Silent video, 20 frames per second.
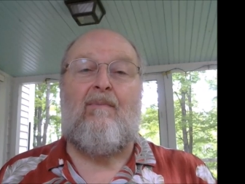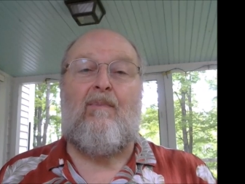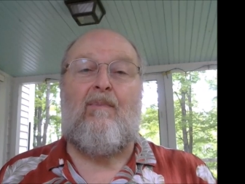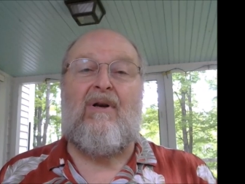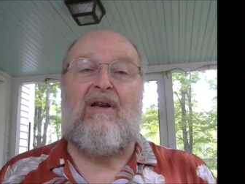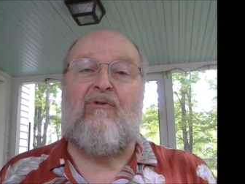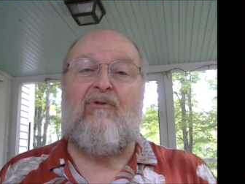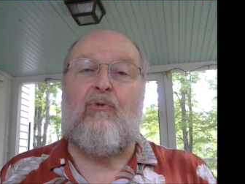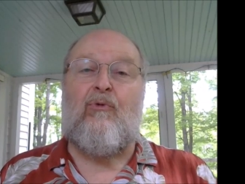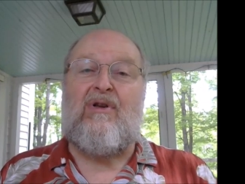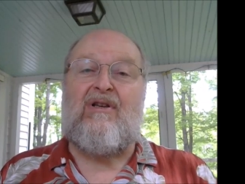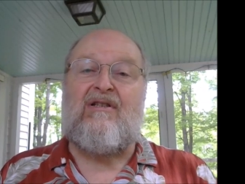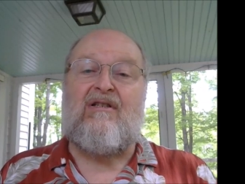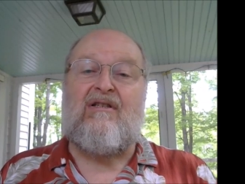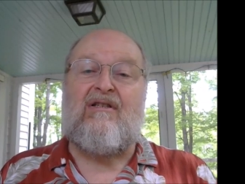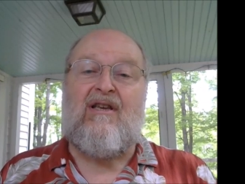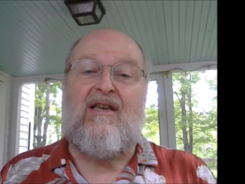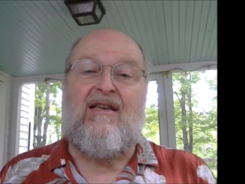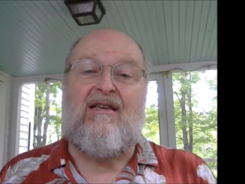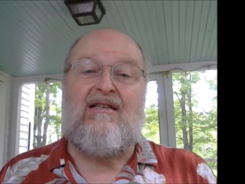But if we
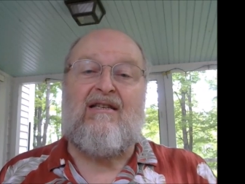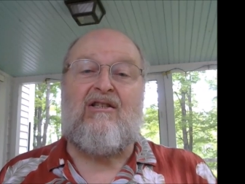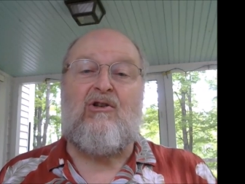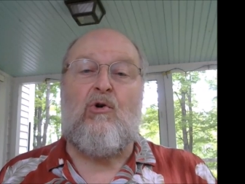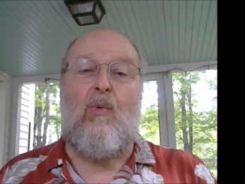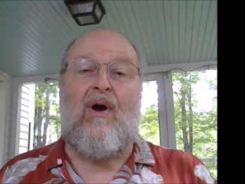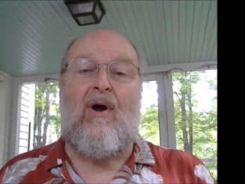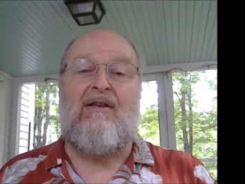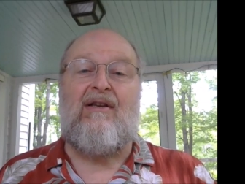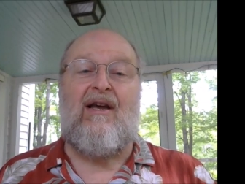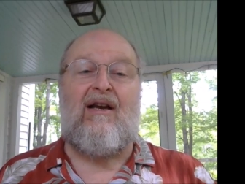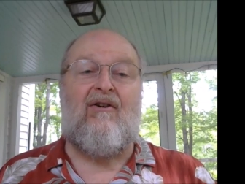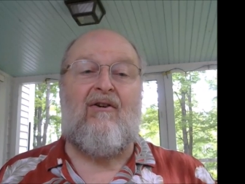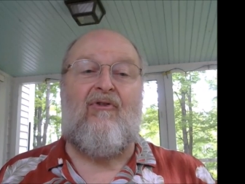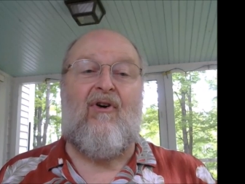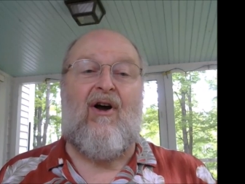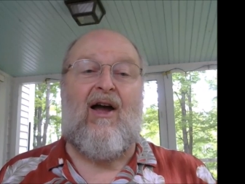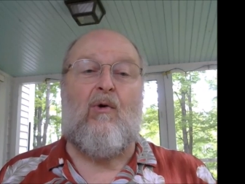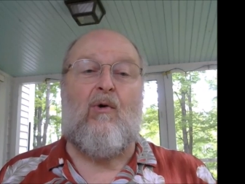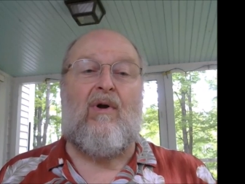cease to
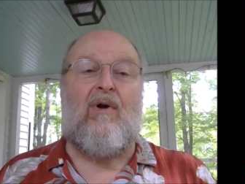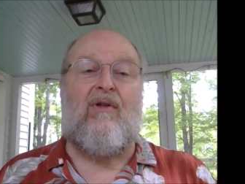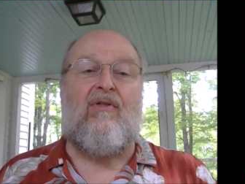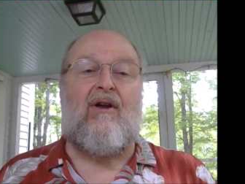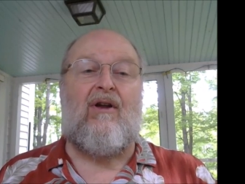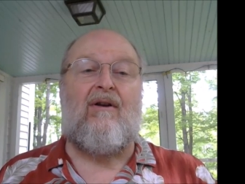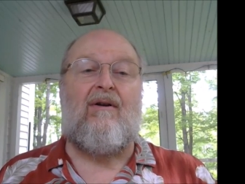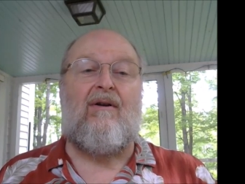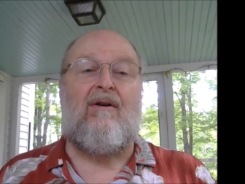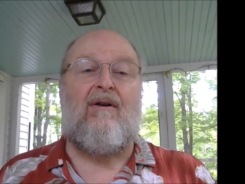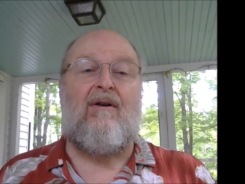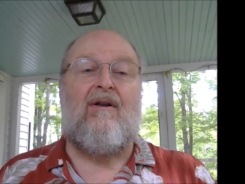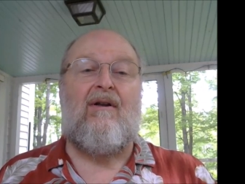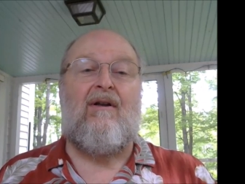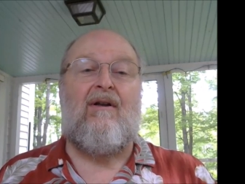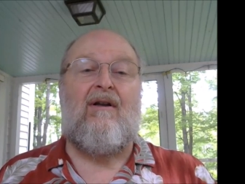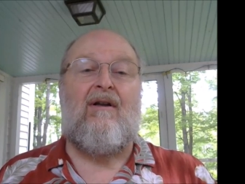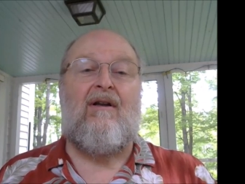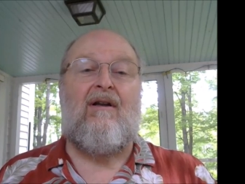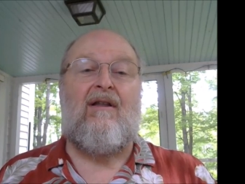identify with it,
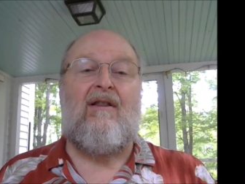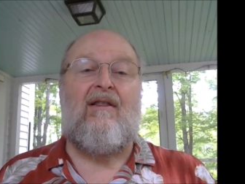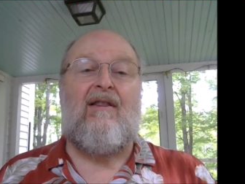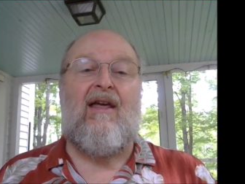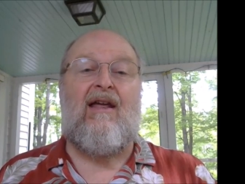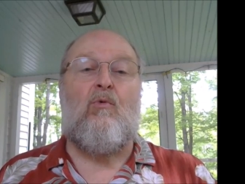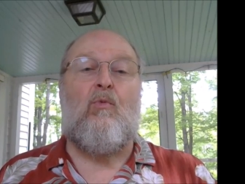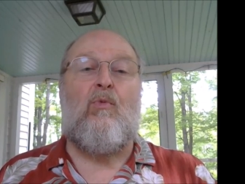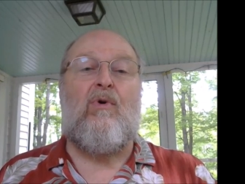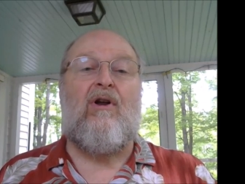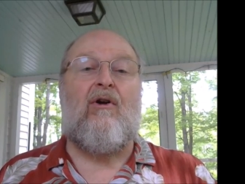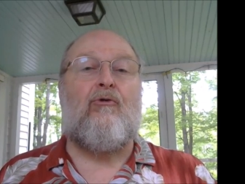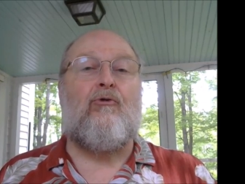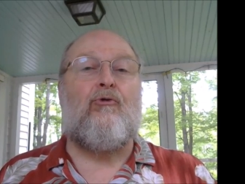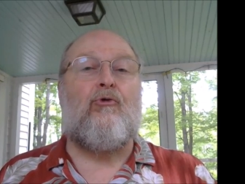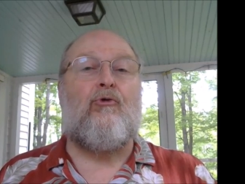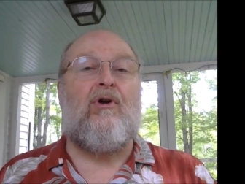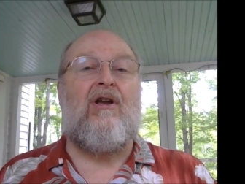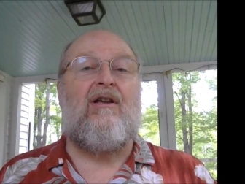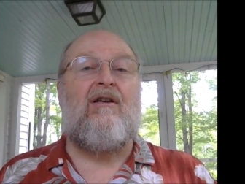then we are
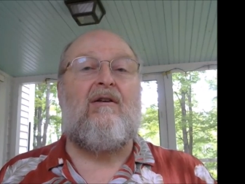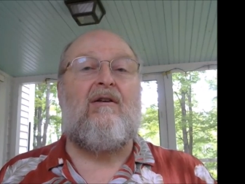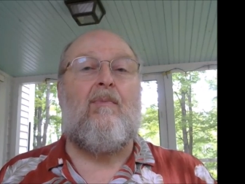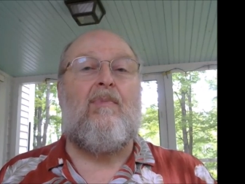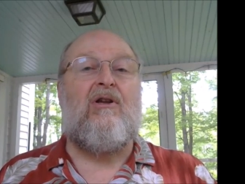free to